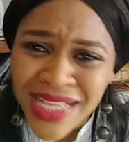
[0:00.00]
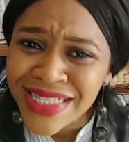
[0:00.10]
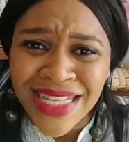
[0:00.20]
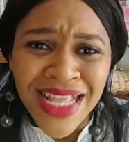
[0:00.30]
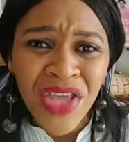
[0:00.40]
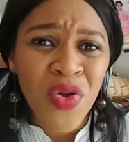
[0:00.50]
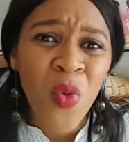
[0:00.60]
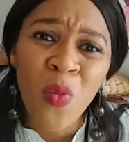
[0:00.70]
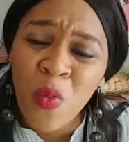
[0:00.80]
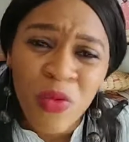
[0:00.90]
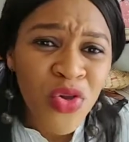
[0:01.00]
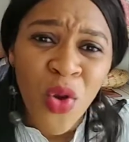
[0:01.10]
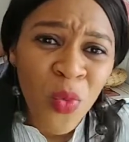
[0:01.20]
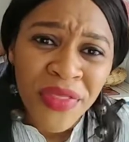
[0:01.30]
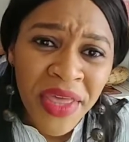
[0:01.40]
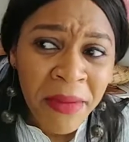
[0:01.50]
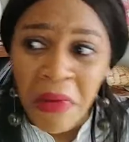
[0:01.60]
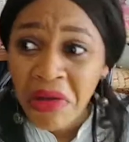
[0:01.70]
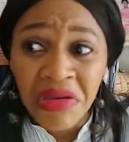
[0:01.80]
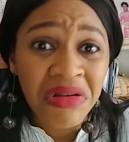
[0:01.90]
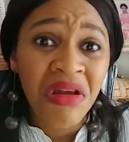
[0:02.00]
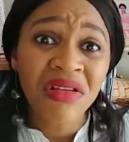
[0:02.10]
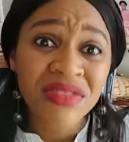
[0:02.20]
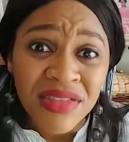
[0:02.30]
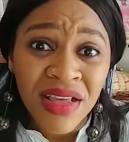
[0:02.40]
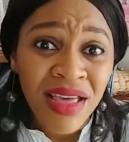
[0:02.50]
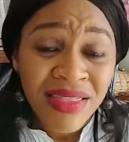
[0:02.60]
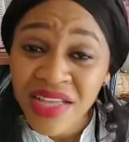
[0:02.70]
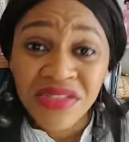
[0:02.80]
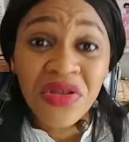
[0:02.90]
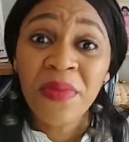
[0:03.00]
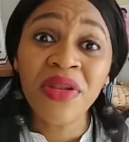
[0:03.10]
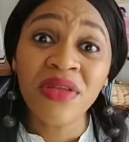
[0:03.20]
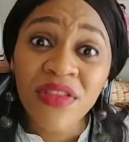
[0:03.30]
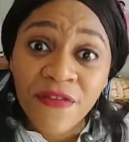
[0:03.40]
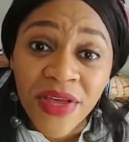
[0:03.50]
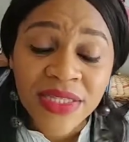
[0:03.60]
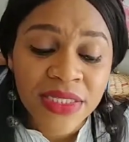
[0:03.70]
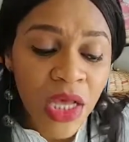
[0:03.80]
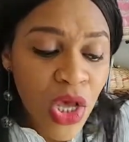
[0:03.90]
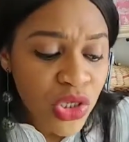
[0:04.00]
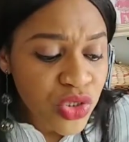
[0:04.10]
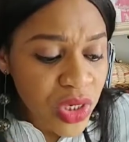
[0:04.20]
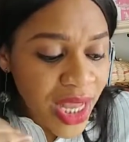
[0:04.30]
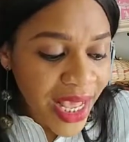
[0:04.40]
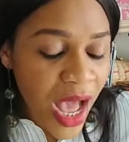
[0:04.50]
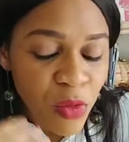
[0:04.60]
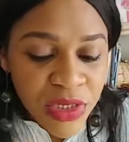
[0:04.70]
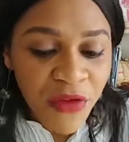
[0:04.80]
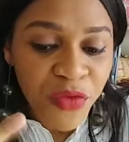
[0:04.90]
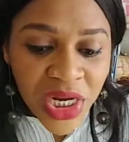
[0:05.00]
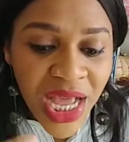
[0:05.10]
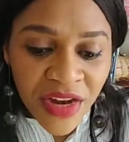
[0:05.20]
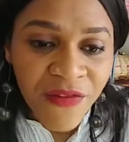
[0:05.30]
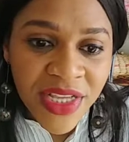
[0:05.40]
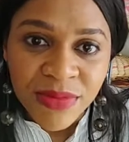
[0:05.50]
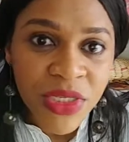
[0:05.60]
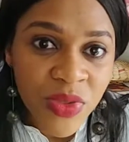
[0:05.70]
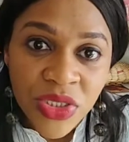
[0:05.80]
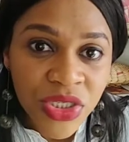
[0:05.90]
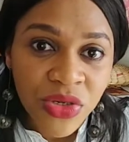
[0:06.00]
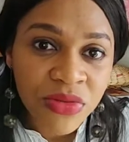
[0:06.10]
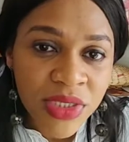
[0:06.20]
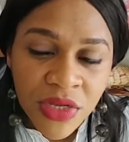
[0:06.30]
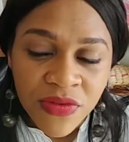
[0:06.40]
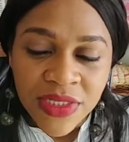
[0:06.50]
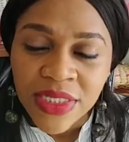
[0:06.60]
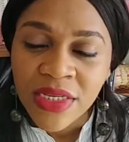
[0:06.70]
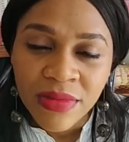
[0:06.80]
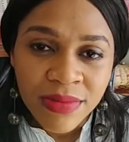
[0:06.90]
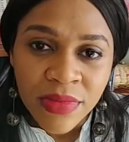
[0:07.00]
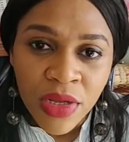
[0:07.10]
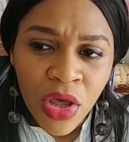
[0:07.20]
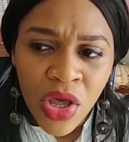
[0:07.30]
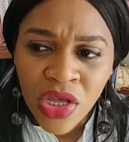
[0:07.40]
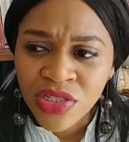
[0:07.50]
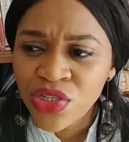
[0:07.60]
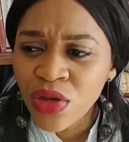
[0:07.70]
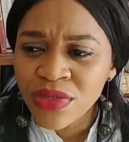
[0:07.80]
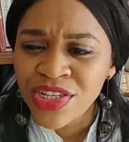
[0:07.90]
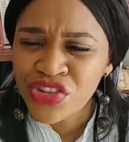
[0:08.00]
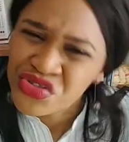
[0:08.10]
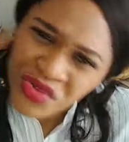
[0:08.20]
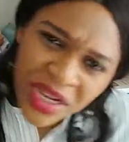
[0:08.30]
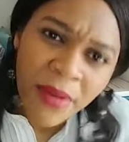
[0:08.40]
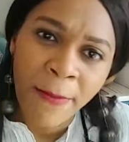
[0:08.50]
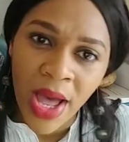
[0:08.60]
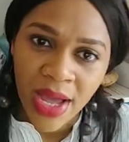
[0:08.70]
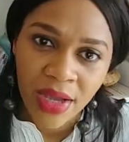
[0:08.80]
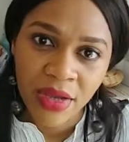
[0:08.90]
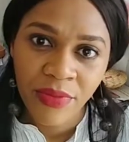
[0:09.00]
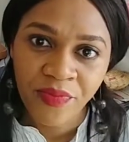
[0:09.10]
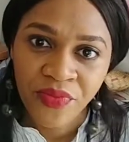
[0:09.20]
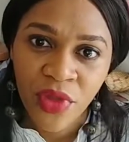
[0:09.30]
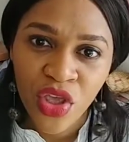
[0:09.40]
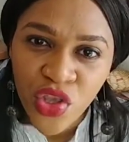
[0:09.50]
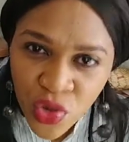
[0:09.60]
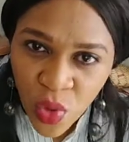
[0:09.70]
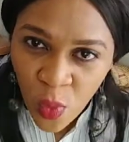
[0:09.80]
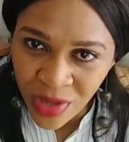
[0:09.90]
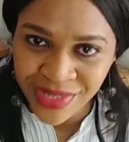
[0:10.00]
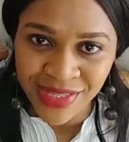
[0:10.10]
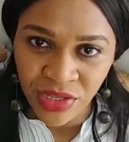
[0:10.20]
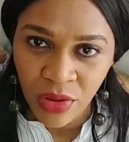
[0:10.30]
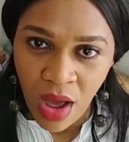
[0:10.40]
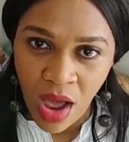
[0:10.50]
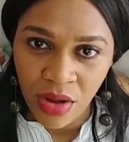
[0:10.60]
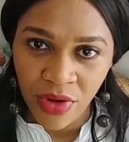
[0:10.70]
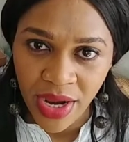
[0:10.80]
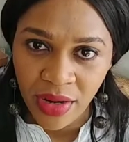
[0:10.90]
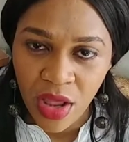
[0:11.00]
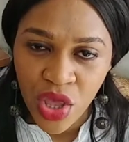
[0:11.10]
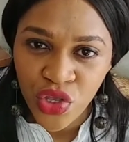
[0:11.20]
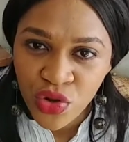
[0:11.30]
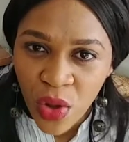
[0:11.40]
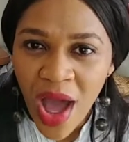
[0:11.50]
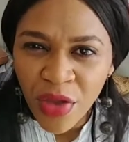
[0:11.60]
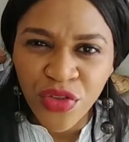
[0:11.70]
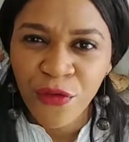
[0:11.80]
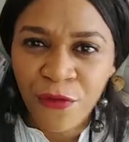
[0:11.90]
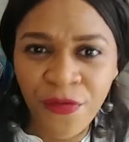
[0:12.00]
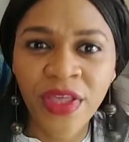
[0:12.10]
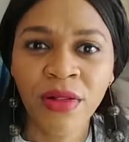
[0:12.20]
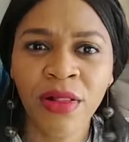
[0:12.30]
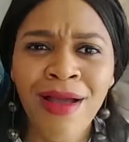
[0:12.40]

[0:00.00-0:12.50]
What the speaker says: It's either you're with Him or you're not. There's no being on the fence. So, like, I would have really advised my 20-year-old self, see, don't shrink back. You know what is in your heart. You know how you feel.